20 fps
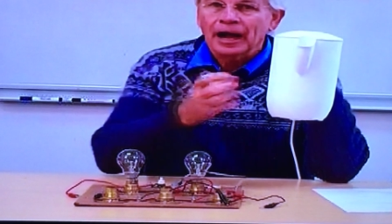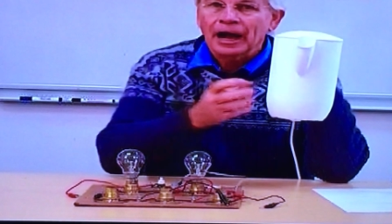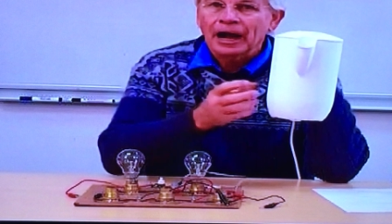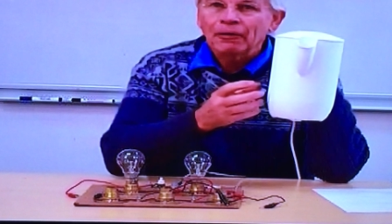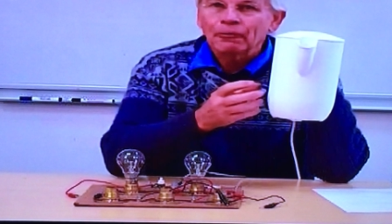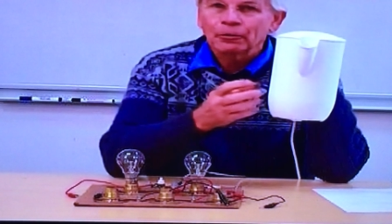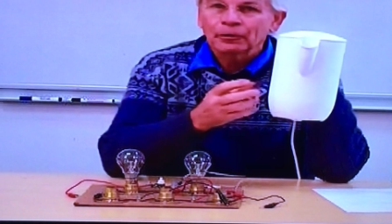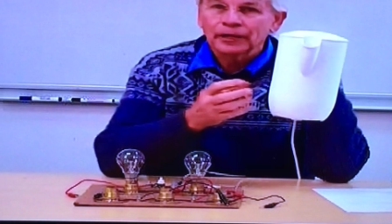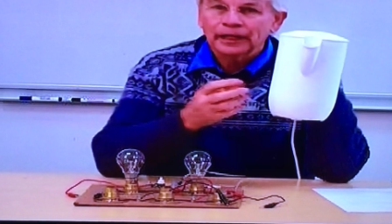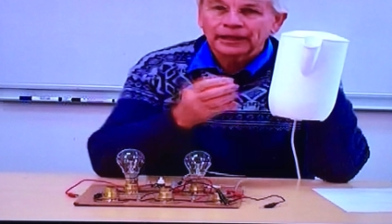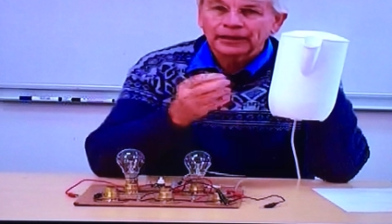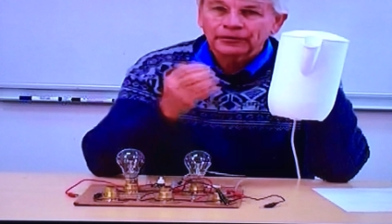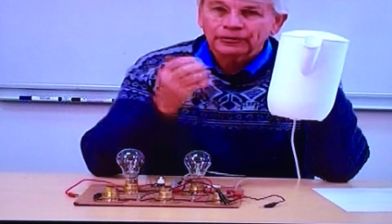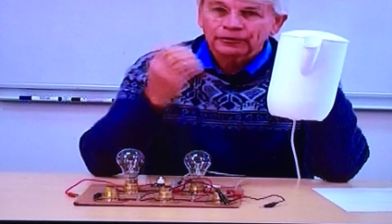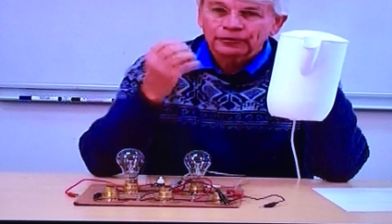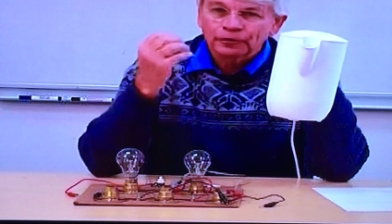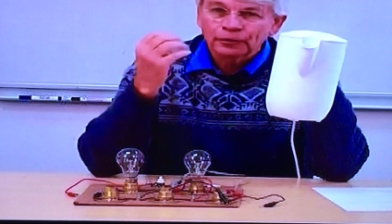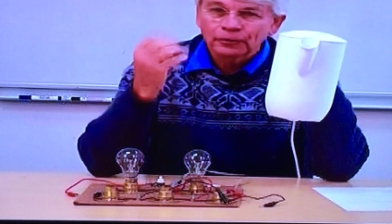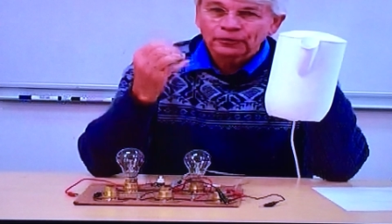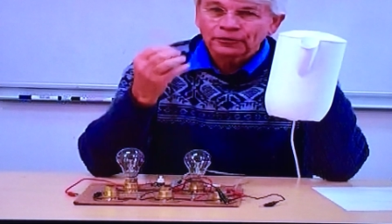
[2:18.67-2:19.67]
I will get
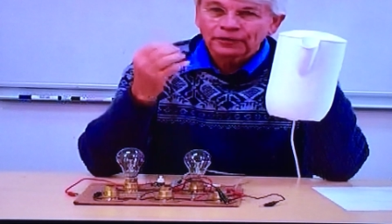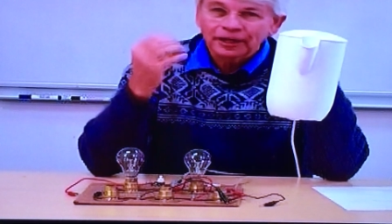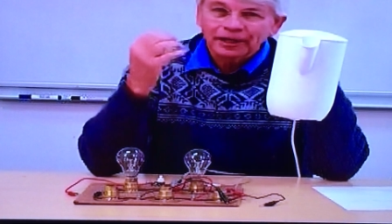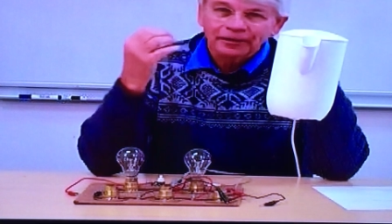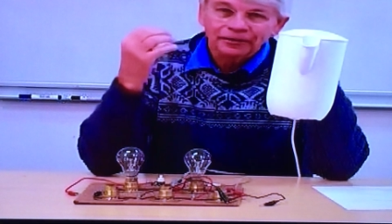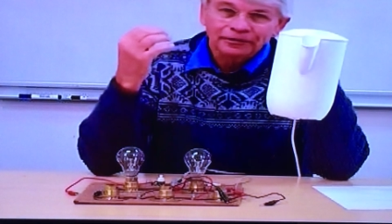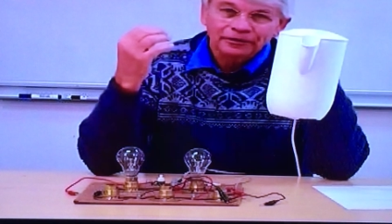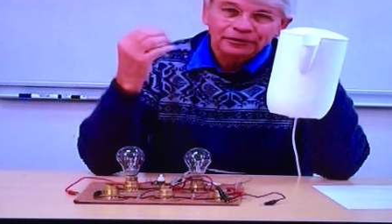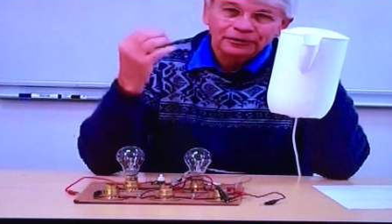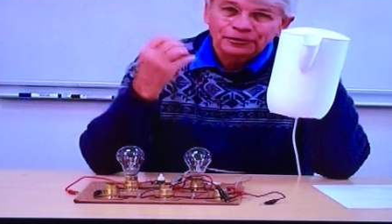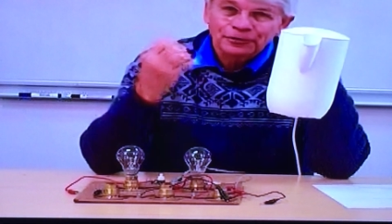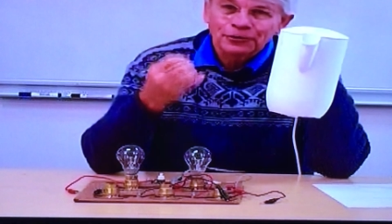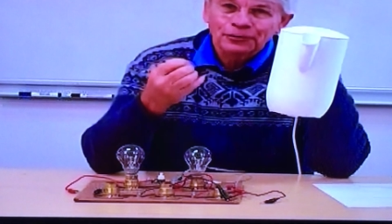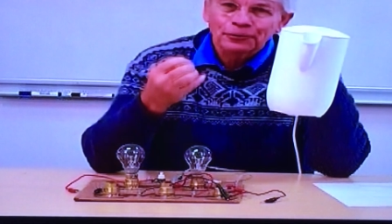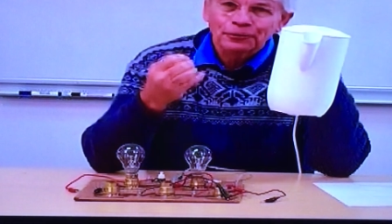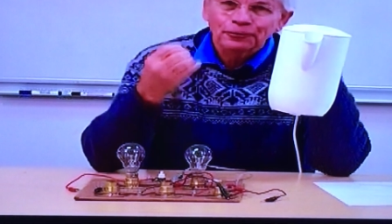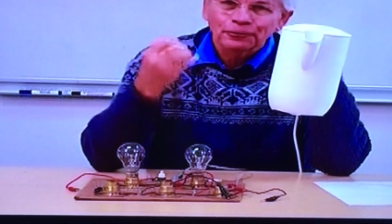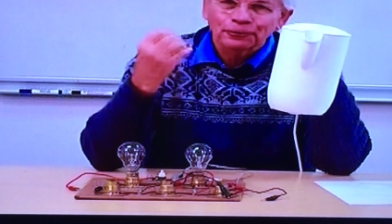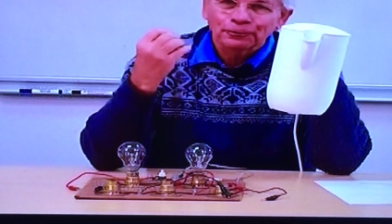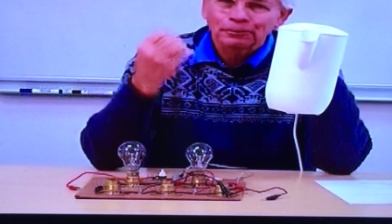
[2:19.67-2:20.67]
2000
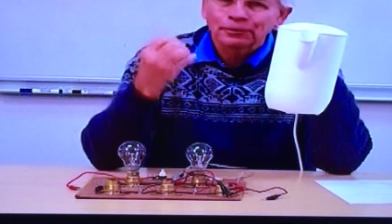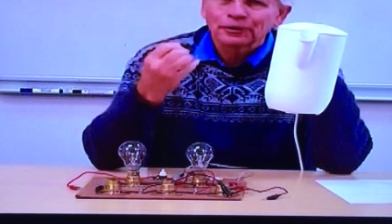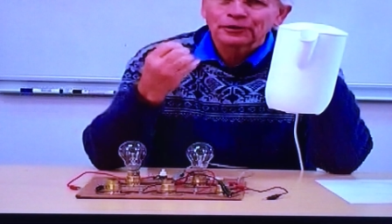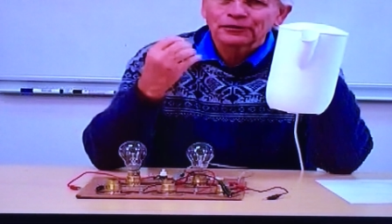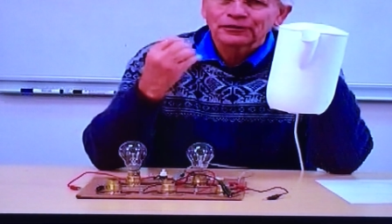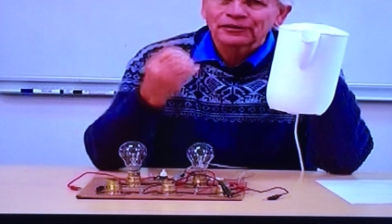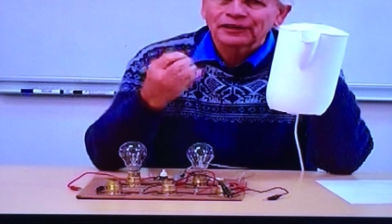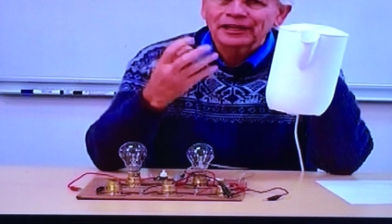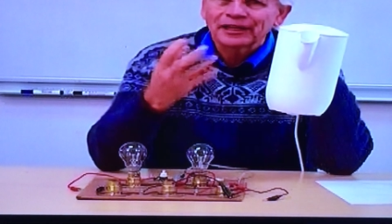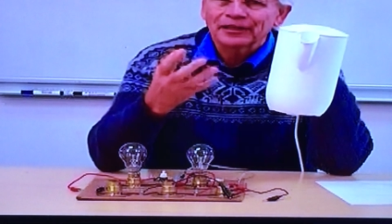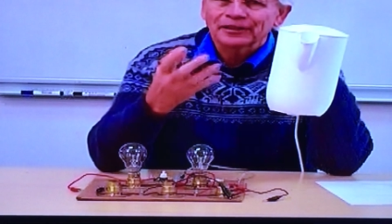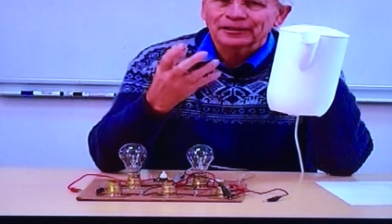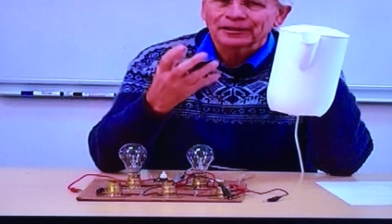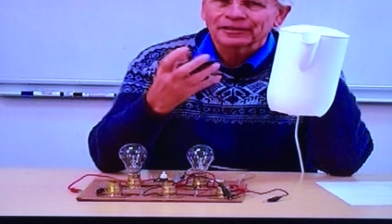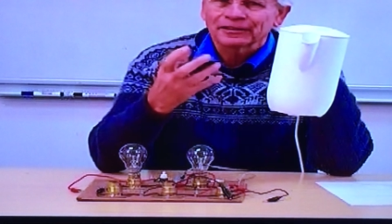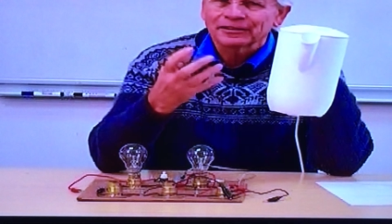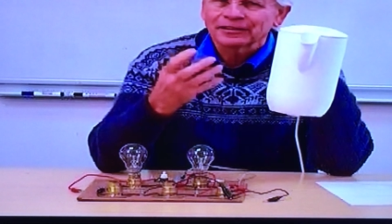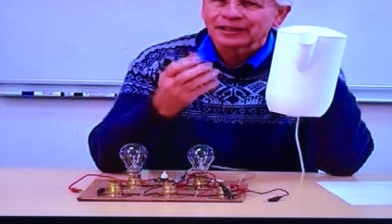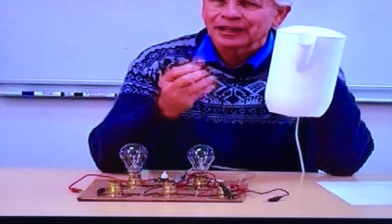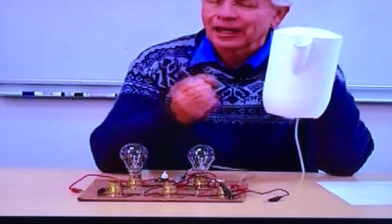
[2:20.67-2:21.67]
joules per second.